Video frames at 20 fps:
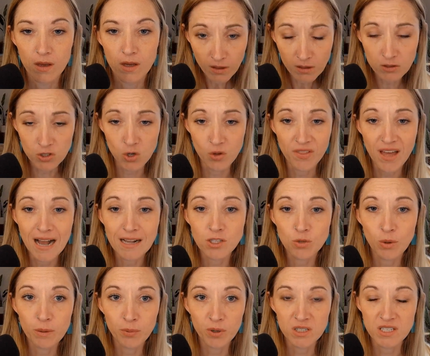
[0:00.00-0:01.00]
So that's
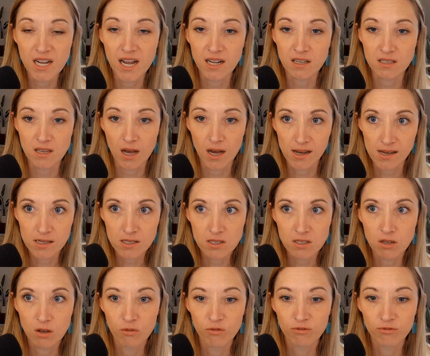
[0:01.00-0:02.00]
what protects
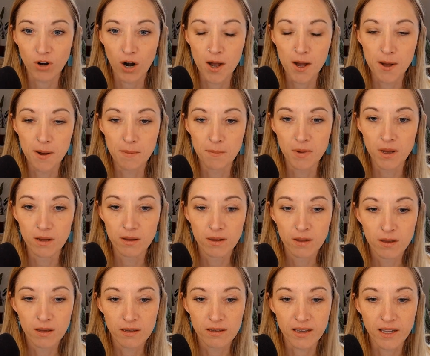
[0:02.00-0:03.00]
us from
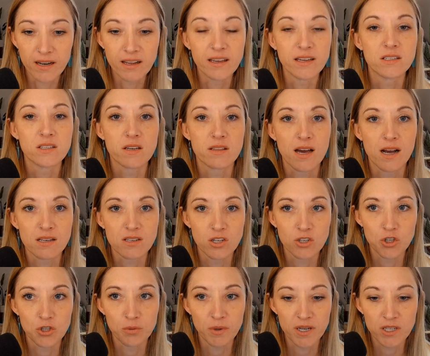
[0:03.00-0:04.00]
getting into that
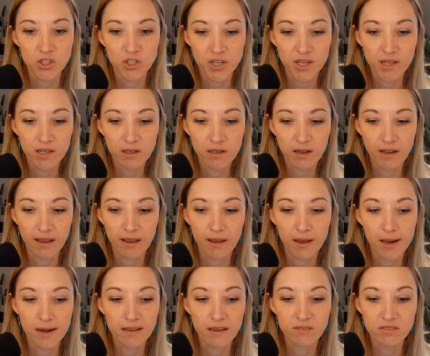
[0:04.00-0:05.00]
situation
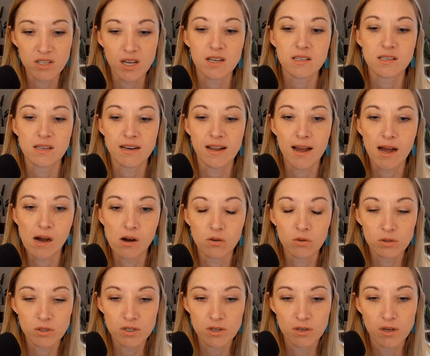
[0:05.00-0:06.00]
and gives us an
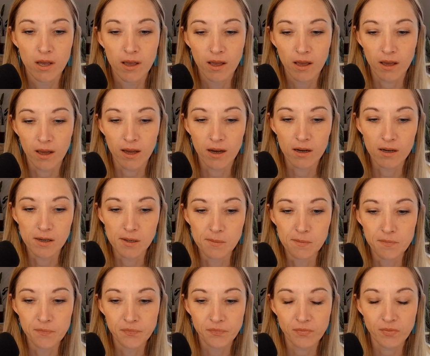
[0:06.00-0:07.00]
out.
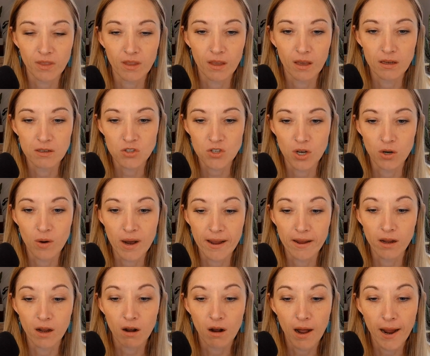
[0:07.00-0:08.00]
So
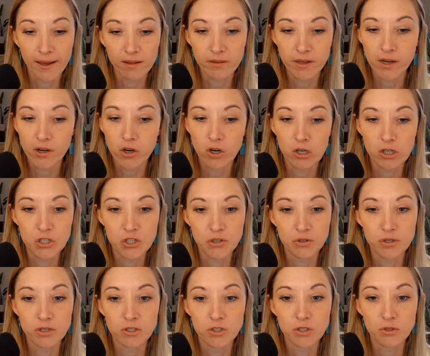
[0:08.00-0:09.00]
I highly encourage you
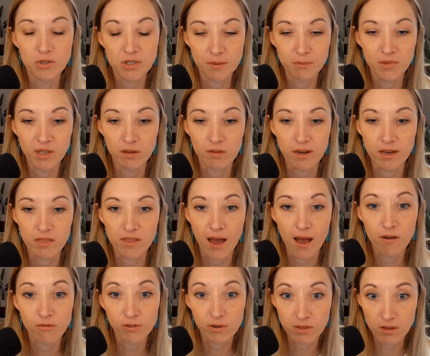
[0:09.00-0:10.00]
to do something like
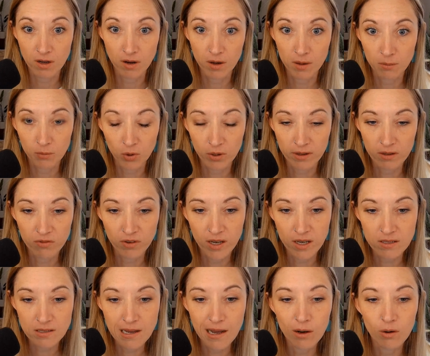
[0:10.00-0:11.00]
that for the onboarding
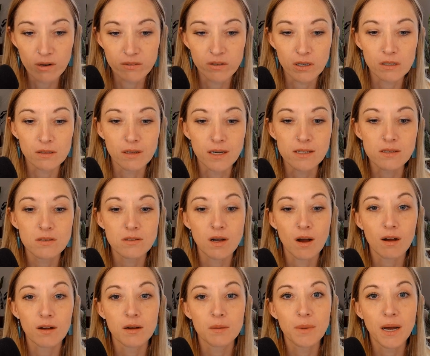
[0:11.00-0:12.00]
phase. However, let's
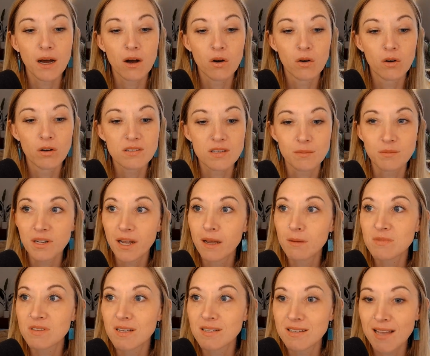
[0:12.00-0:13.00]
talk about
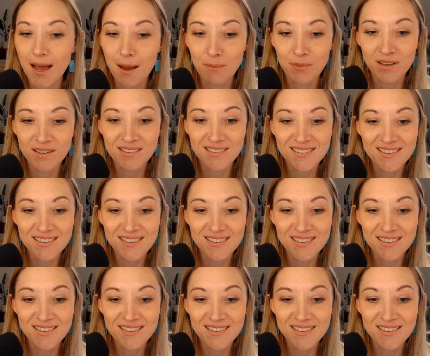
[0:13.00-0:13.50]
sometimes this happens